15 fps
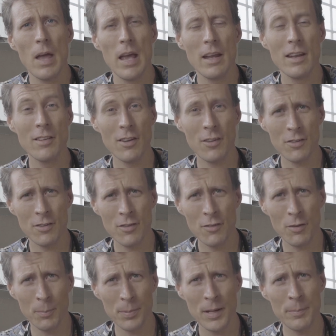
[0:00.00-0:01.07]
in addition
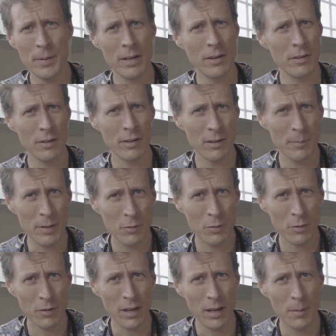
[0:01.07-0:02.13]
to plum peanut, you'll hear me
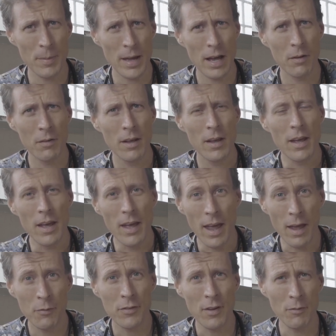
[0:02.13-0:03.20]
talking about
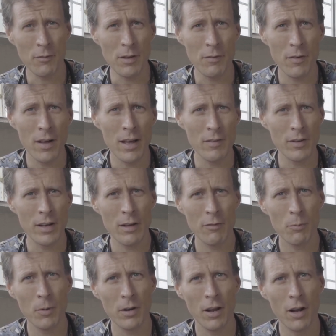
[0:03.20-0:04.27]
F75 and
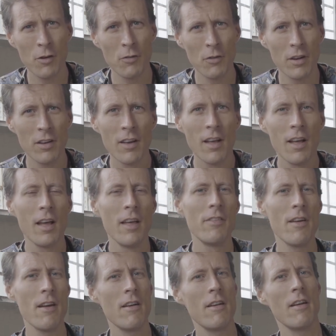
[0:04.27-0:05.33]
F100.
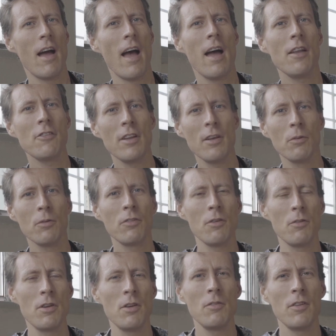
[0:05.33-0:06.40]
They're actually
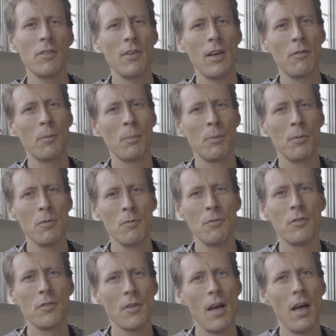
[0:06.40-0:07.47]
also UNICEF
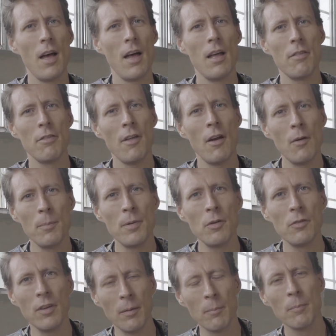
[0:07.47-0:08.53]
approved
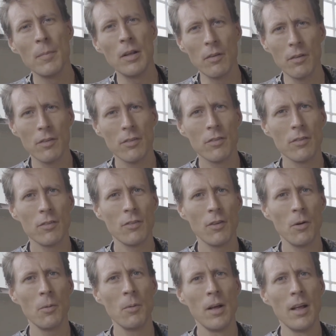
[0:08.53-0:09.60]
therapeutic milks.
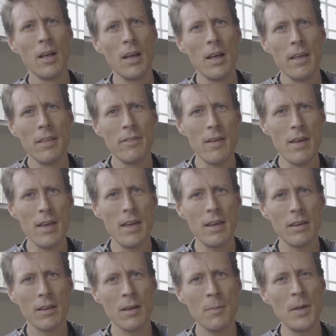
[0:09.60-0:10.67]
So
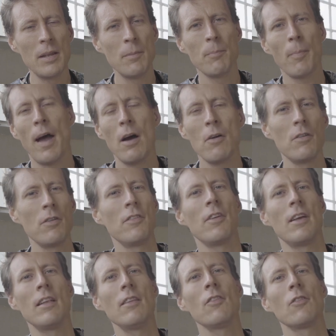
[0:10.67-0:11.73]
they come in powdered
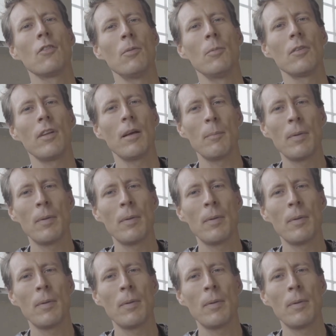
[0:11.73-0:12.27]
tins, almost like